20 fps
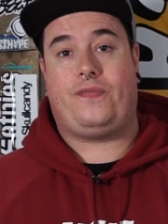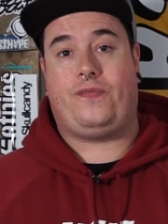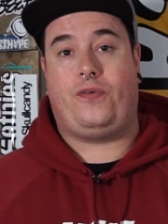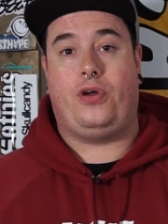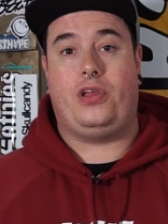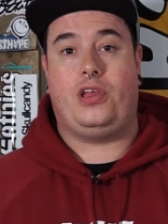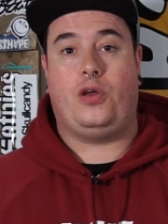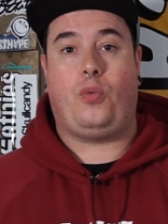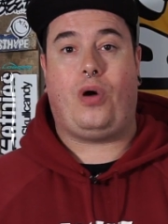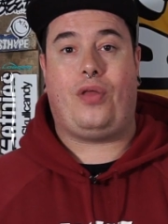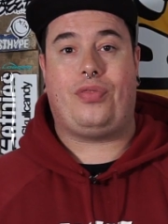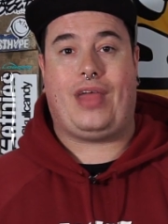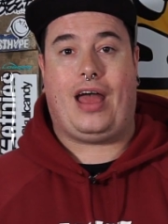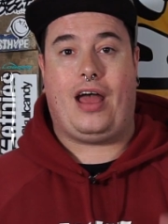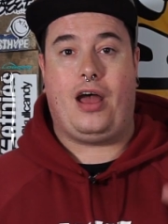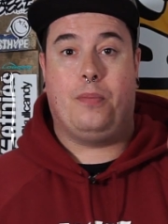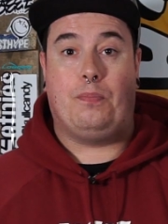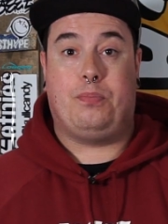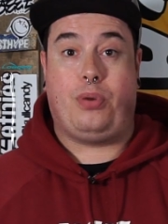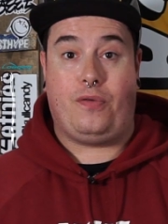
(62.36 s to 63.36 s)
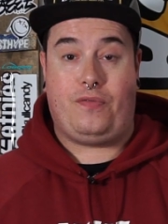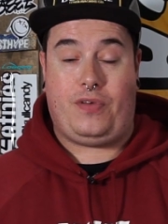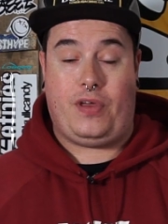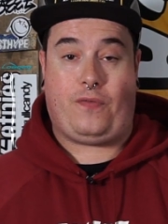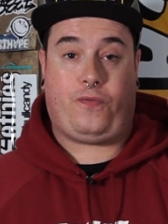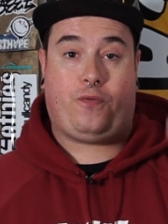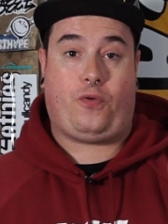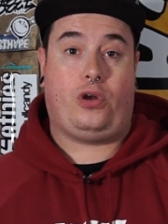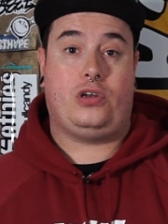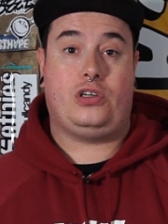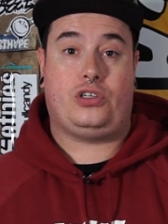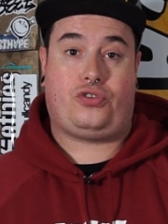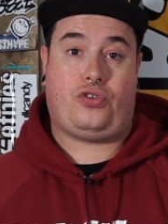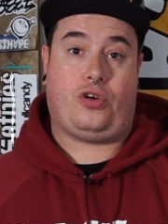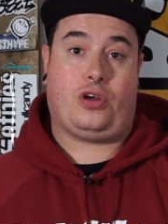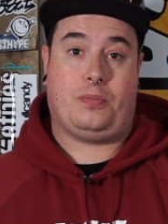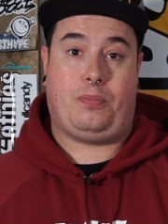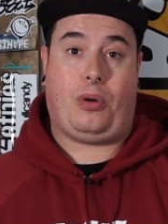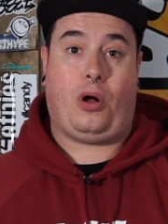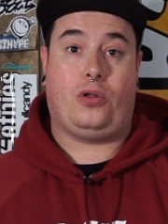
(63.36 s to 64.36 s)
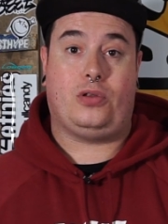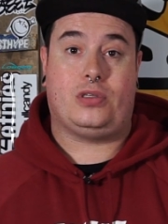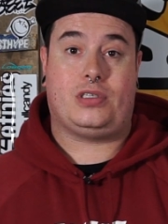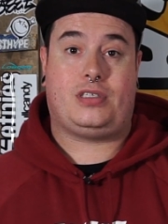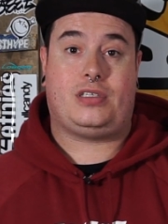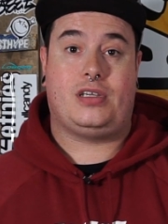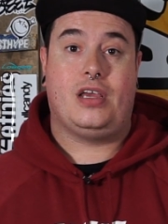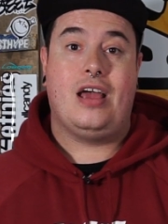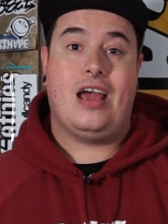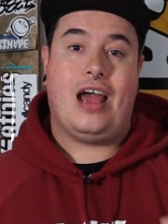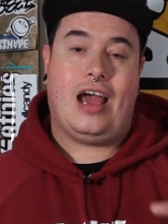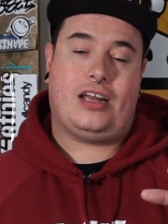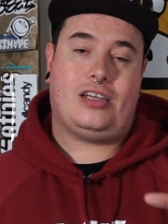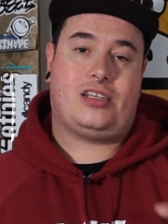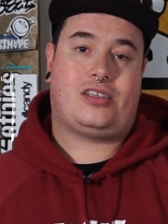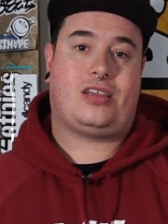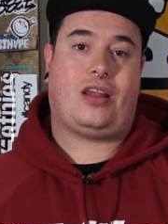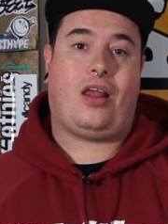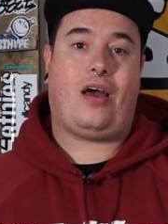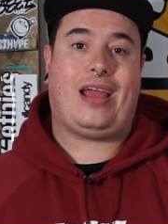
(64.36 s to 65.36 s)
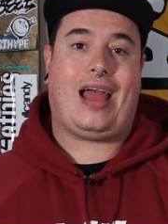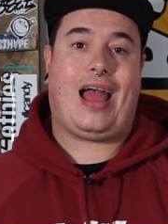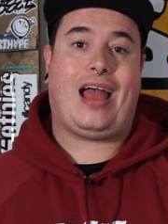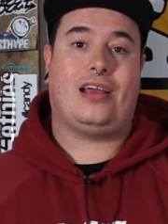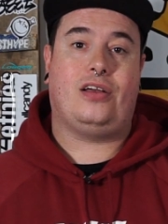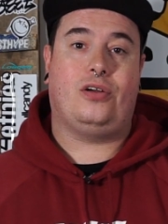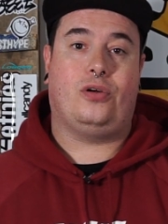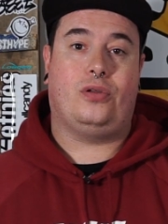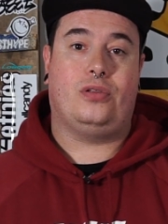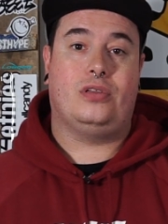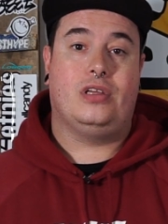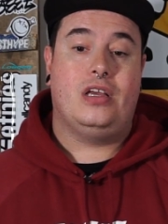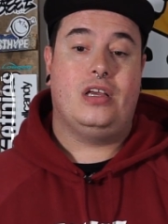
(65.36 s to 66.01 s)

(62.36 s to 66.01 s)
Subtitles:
foot, you want that above your front truck bolts at a slight angle,